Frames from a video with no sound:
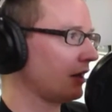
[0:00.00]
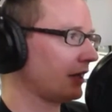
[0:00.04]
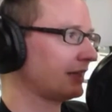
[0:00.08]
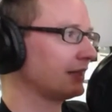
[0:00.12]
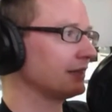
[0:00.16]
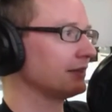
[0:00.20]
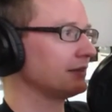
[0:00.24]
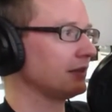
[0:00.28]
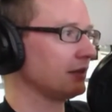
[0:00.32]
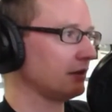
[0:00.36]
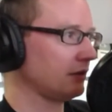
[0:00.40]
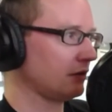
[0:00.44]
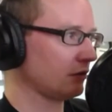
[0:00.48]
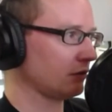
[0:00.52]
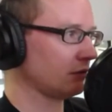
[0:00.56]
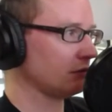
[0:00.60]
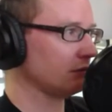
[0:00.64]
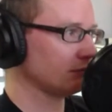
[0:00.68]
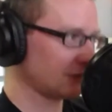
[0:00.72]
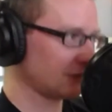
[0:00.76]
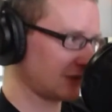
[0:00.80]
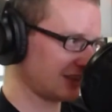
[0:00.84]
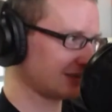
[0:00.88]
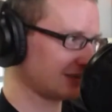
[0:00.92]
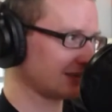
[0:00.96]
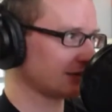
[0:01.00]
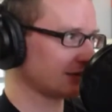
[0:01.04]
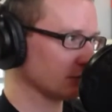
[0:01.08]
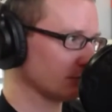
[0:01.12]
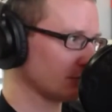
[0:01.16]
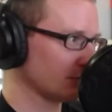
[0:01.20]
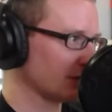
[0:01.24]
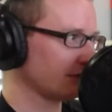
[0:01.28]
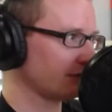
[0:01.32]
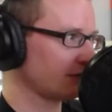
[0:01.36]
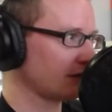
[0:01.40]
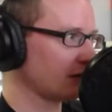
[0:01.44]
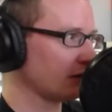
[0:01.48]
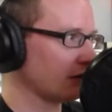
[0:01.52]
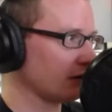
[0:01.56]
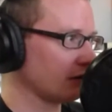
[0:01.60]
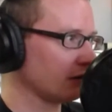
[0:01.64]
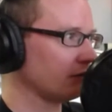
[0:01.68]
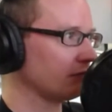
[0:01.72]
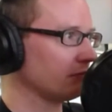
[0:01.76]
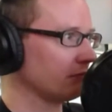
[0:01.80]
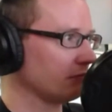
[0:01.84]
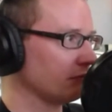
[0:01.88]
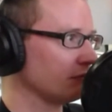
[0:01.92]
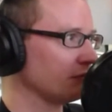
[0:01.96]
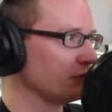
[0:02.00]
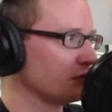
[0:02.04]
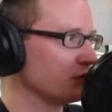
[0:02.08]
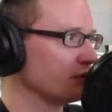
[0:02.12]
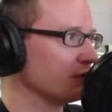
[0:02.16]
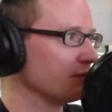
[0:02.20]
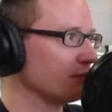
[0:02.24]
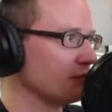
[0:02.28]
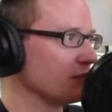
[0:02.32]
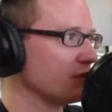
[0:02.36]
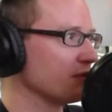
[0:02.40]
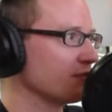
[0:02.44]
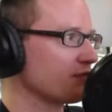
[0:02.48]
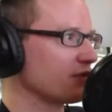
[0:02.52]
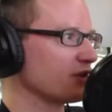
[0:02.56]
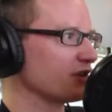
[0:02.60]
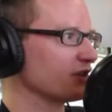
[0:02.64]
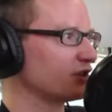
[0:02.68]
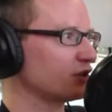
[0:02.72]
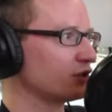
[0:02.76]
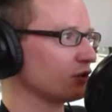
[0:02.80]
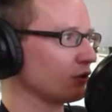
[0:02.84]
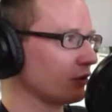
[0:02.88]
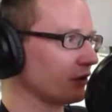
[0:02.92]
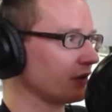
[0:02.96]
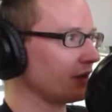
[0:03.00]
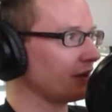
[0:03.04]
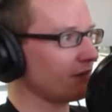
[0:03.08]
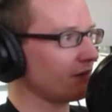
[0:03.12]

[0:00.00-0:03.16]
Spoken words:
Like I said, though, it's still by far the first choice.